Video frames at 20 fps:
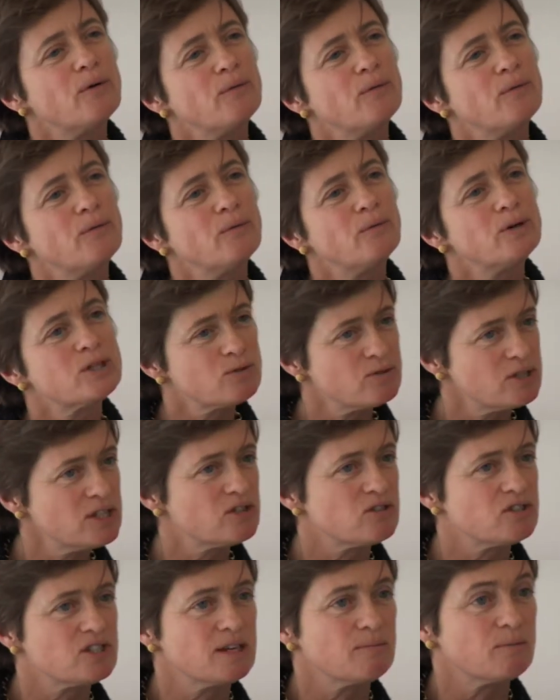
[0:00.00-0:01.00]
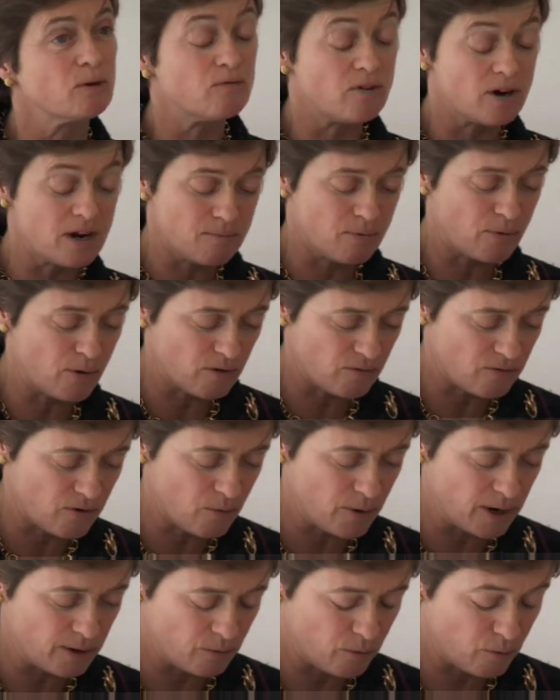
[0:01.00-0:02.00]
Which was interesting, but very important
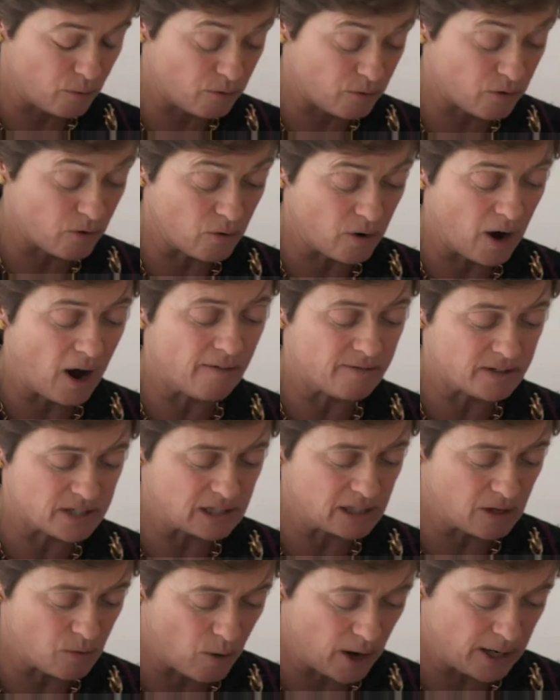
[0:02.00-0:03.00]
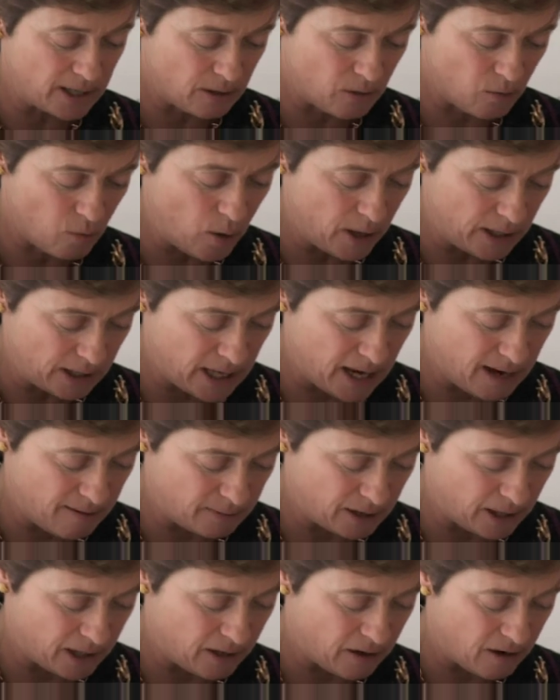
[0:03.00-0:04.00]
for obviously what came
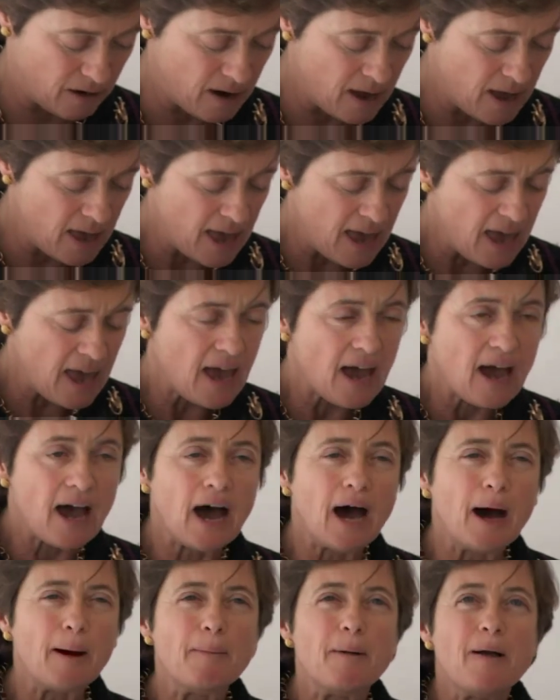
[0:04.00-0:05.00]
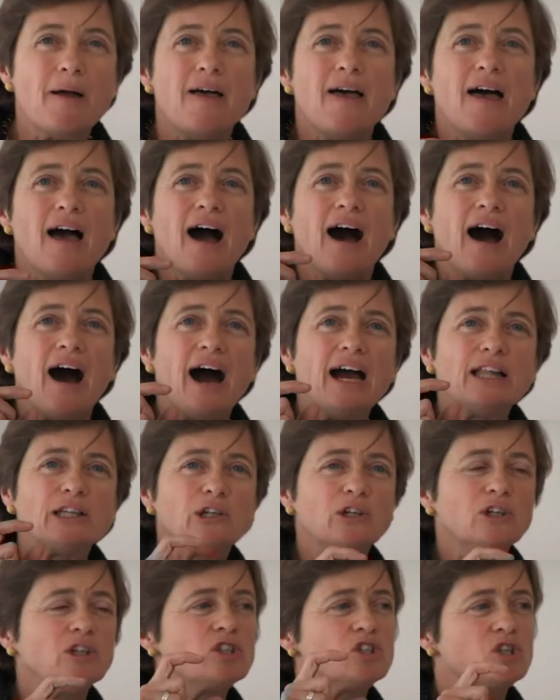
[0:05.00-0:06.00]
later. I
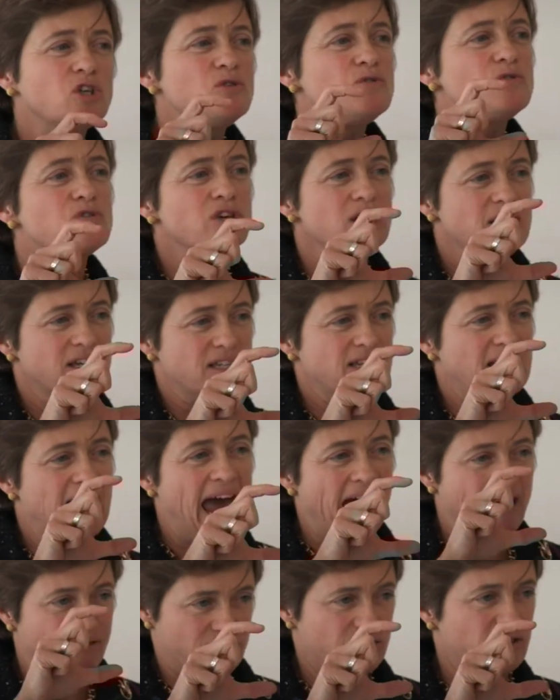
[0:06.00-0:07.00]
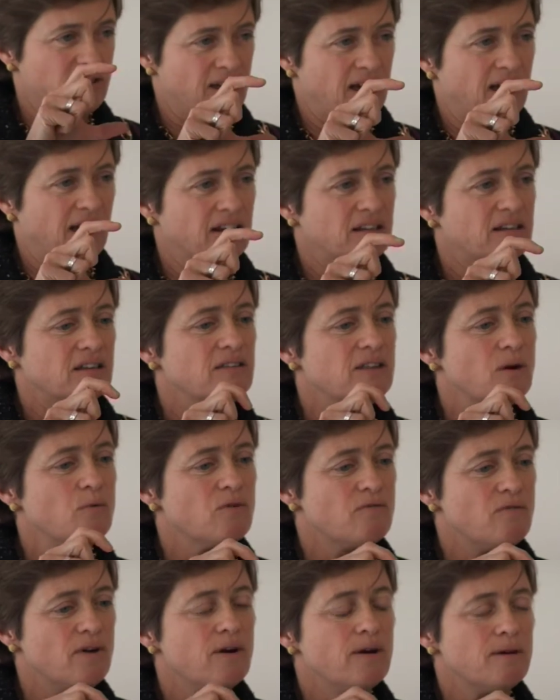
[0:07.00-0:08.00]
learned two things after that were
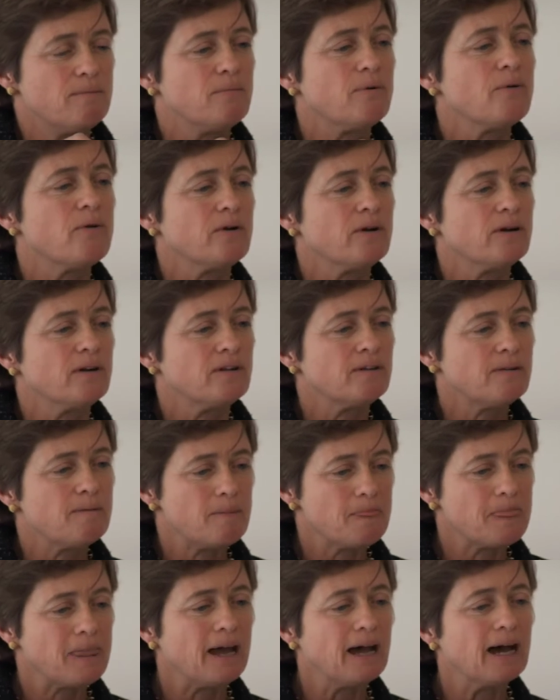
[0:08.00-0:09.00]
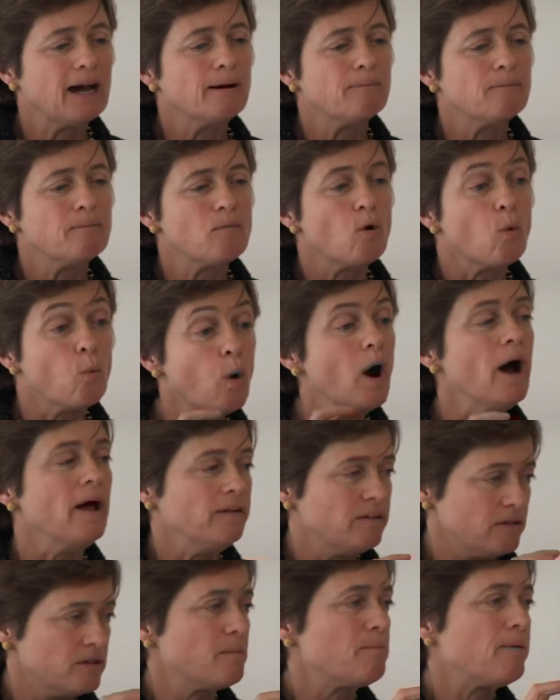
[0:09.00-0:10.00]
very important.
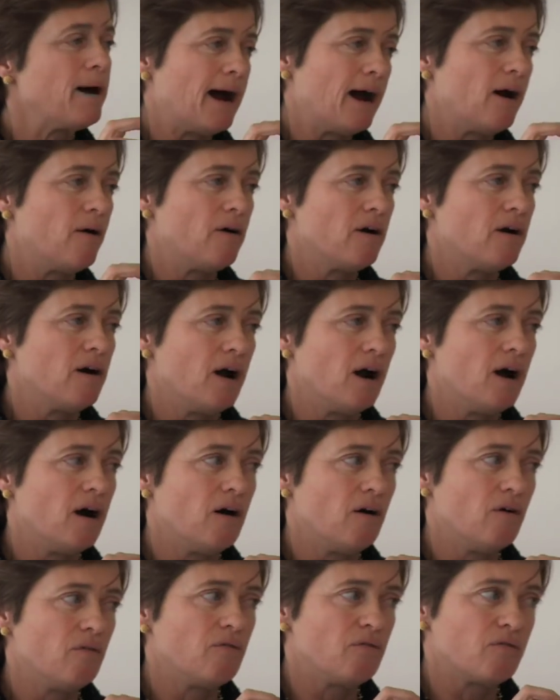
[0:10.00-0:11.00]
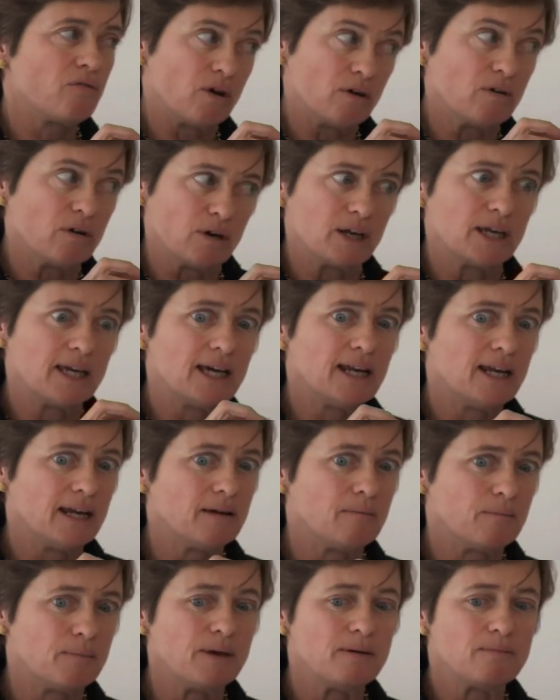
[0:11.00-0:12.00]
One, the power of getting
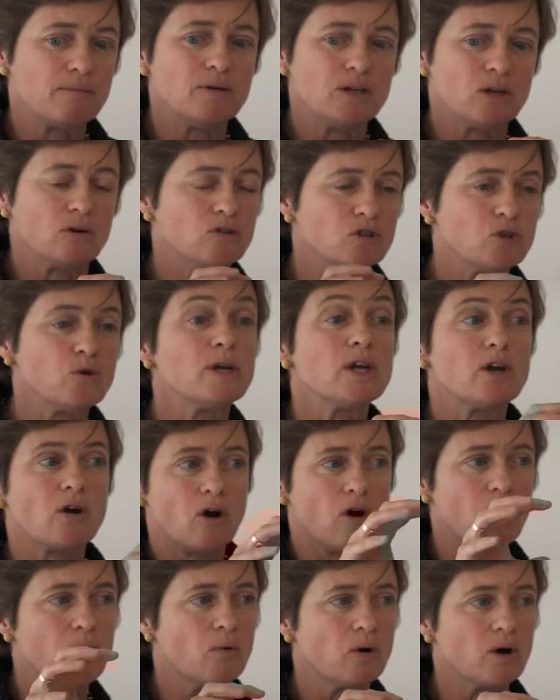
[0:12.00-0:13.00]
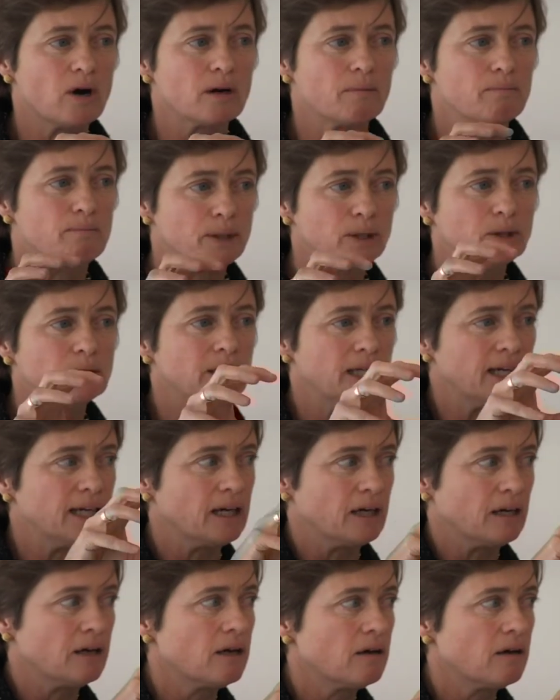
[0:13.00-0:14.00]
people, doing your homework, building